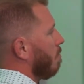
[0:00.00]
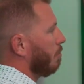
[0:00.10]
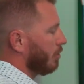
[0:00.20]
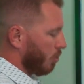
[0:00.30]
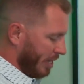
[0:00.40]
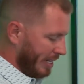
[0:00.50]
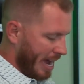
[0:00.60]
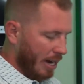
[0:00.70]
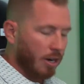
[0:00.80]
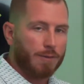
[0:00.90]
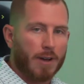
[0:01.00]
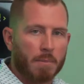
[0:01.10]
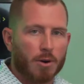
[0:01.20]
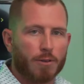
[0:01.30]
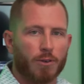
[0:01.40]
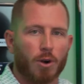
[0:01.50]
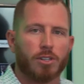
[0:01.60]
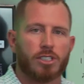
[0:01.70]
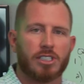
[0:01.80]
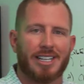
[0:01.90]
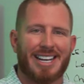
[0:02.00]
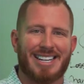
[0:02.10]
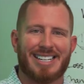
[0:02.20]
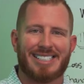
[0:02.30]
between that November 1st and